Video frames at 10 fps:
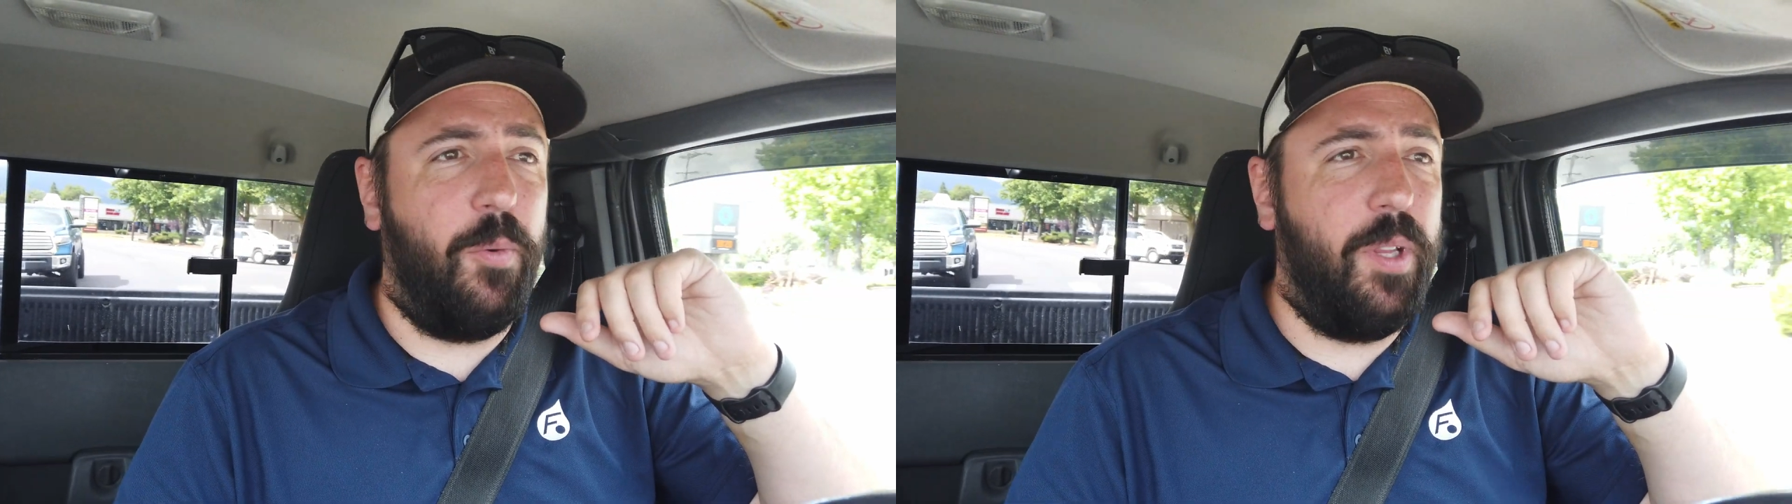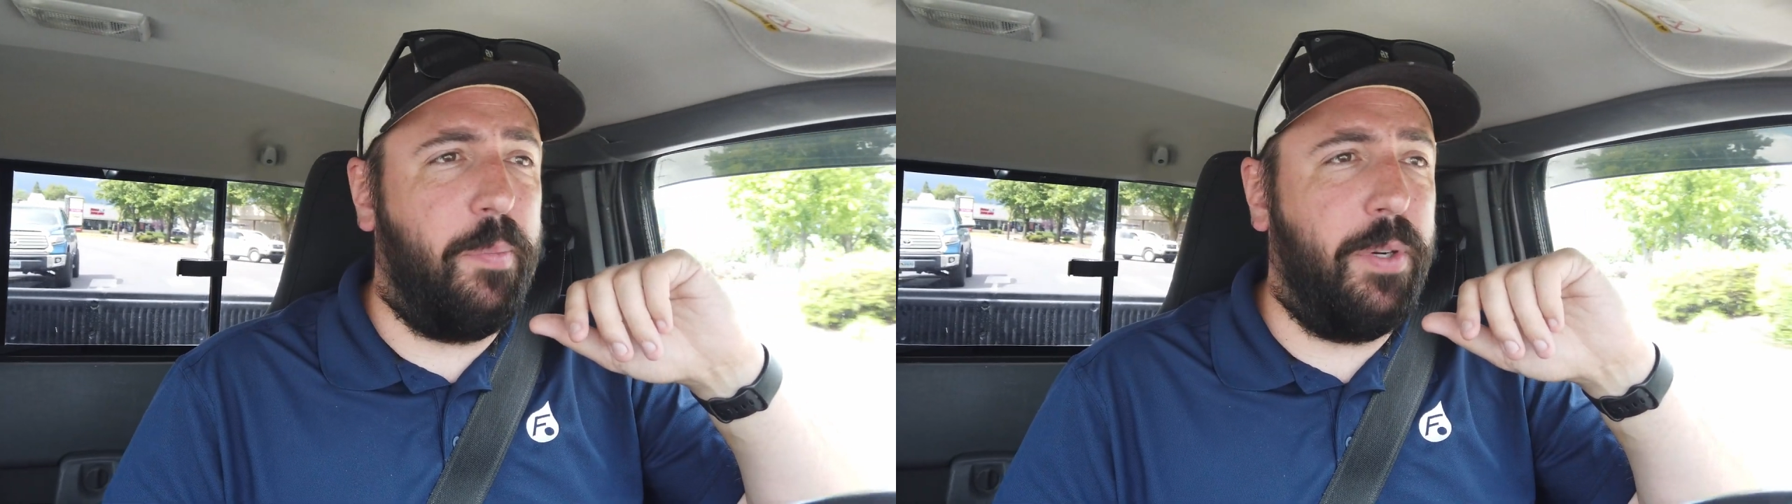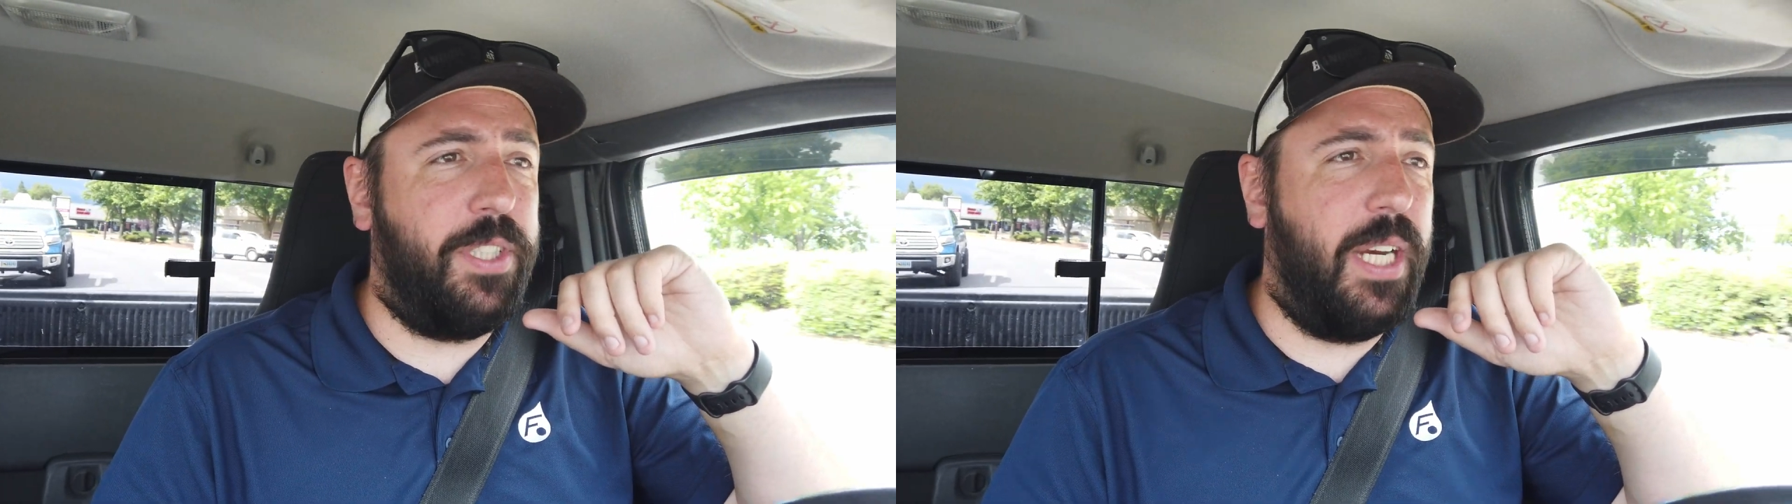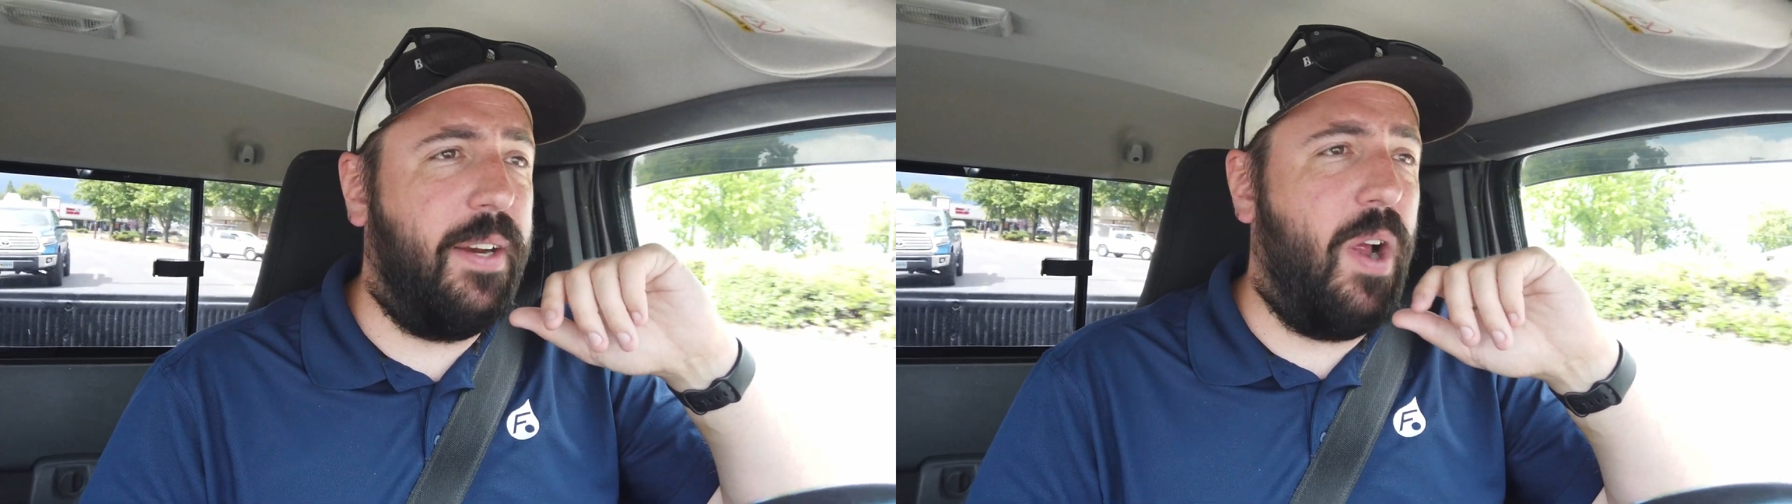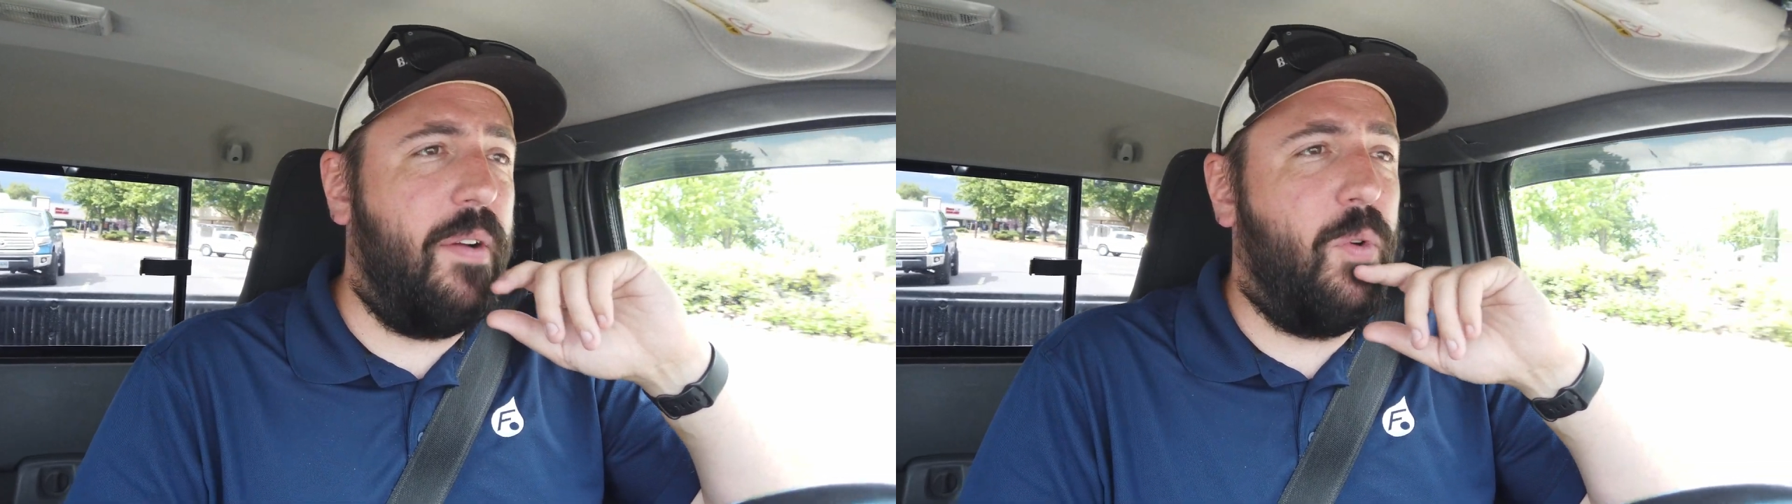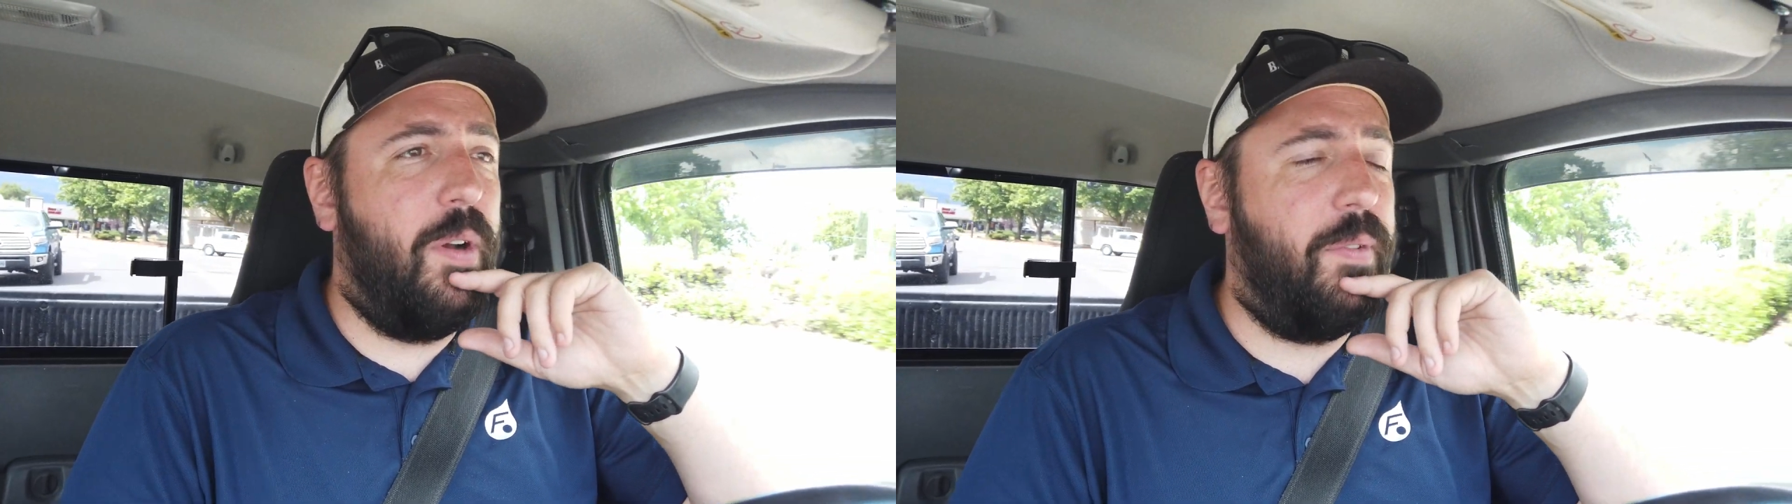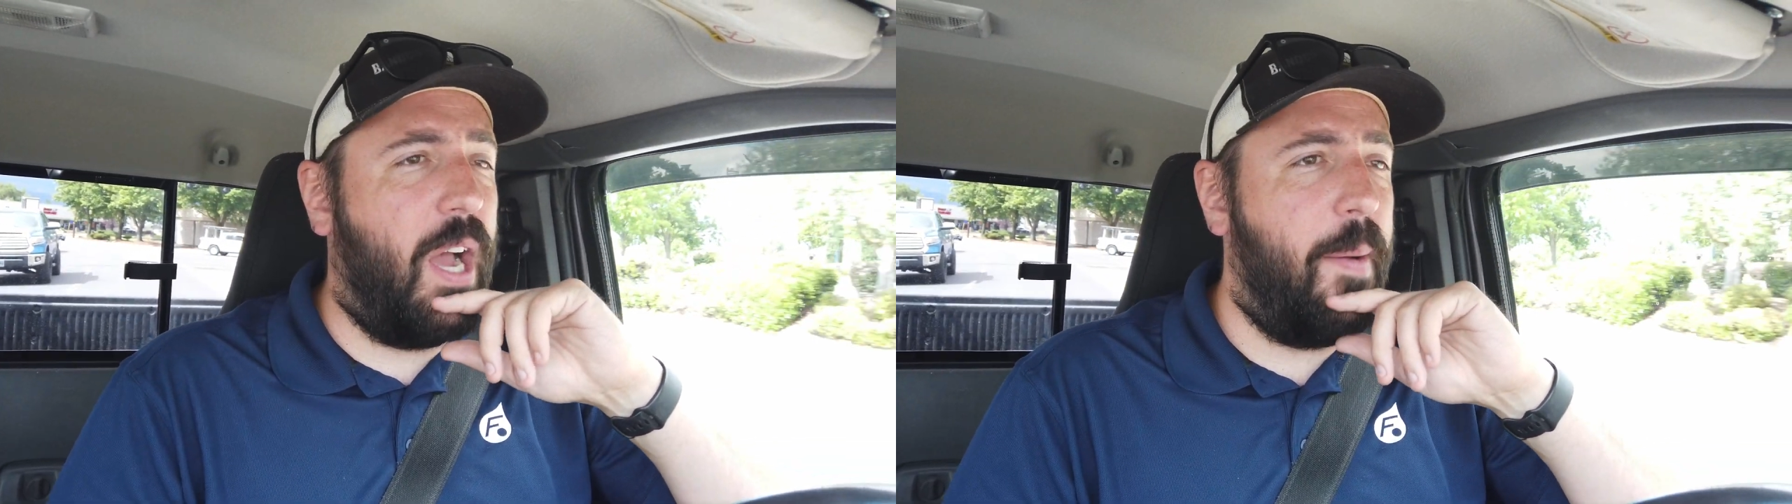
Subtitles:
I really appreciate everyone